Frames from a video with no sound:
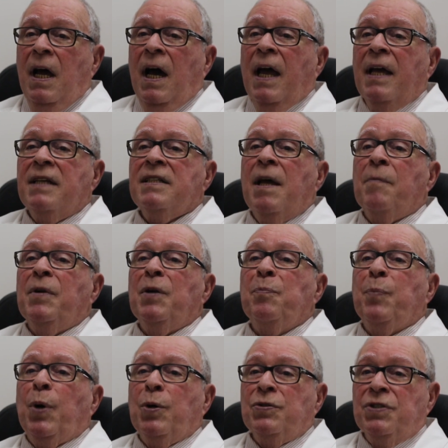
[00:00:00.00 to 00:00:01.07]
I examine
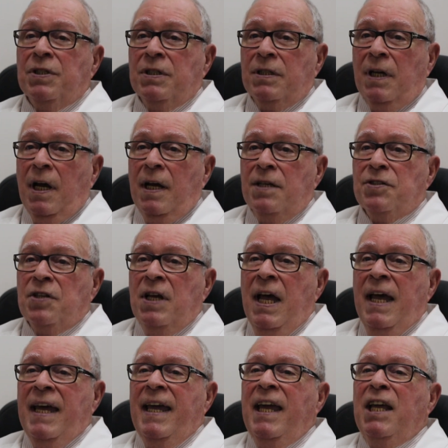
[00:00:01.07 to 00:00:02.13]
a person's eyes.
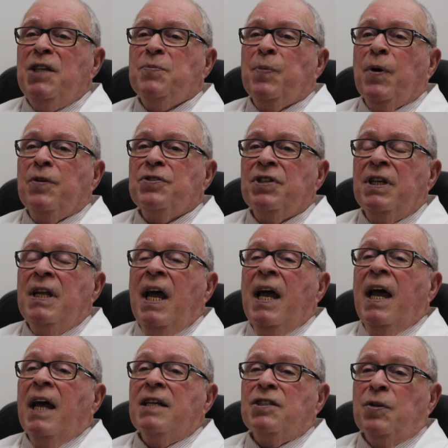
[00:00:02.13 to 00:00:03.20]
Each person
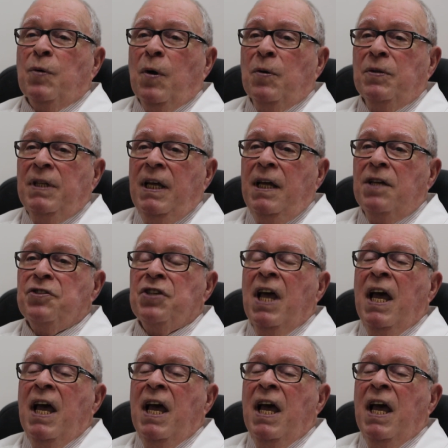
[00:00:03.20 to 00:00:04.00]
has their own needs,